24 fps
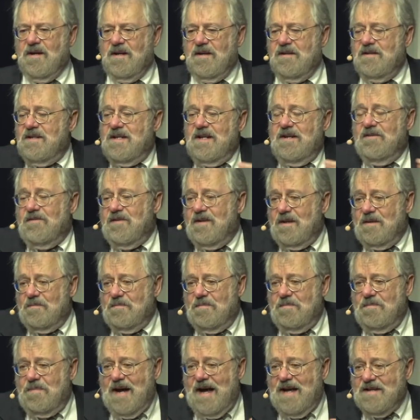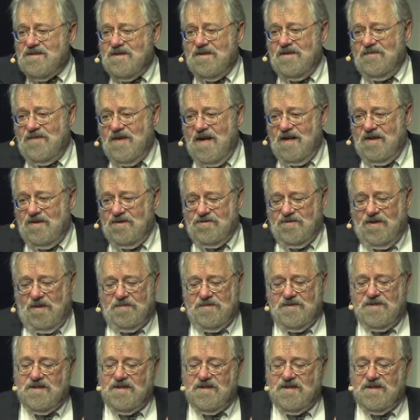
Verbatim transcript: endearing, positive Donald Trump?